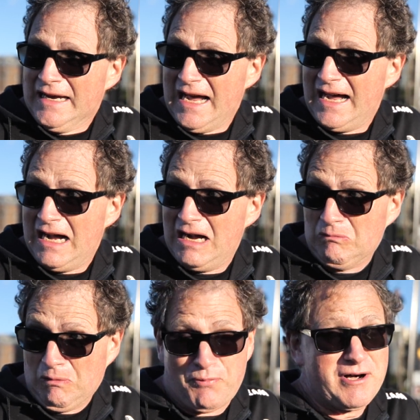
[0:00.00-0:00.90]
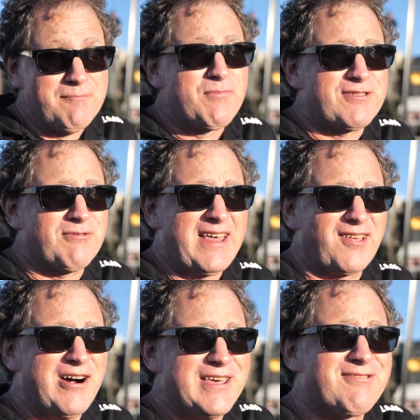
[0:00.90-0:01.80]
I'm pretty impressed with how
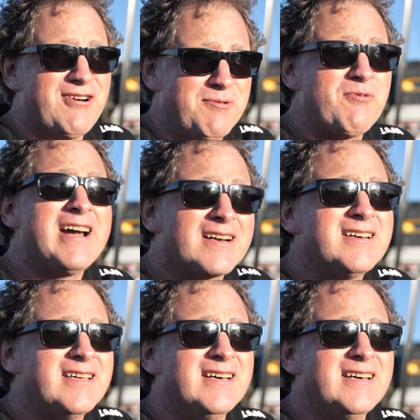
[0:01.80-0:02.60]
the guys throw them around.